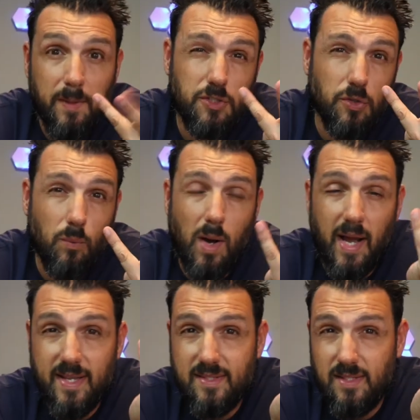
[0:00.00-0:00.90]
picture
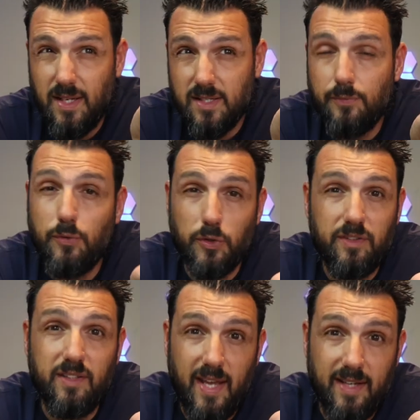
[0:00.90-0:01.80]
wise, it has
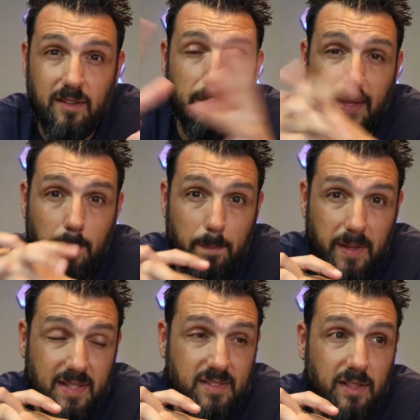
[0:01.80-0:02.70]
48
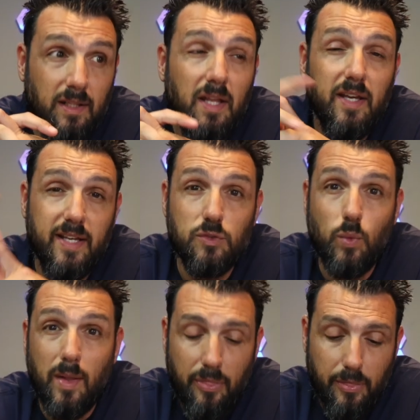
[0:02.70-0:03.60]
megapixel. It's
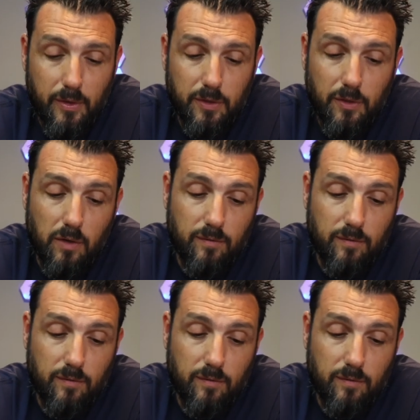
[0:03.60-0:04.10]
1/3